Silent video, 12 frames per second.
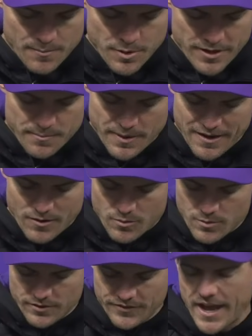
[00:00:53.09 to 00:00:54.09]
Brandon
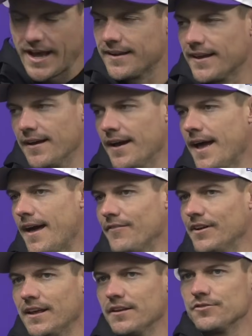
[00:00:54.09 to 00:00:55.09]
Powell will not
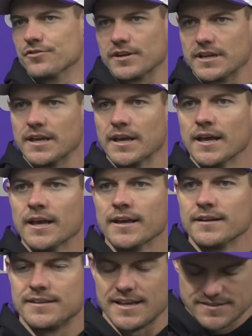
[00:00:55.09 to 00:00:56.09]
have an injury
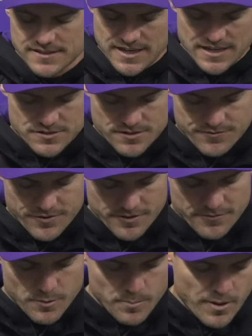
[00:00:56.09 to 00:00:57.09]
designation for
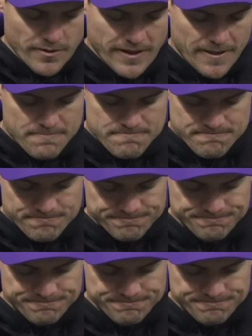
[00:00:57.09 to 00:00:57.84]
the football game.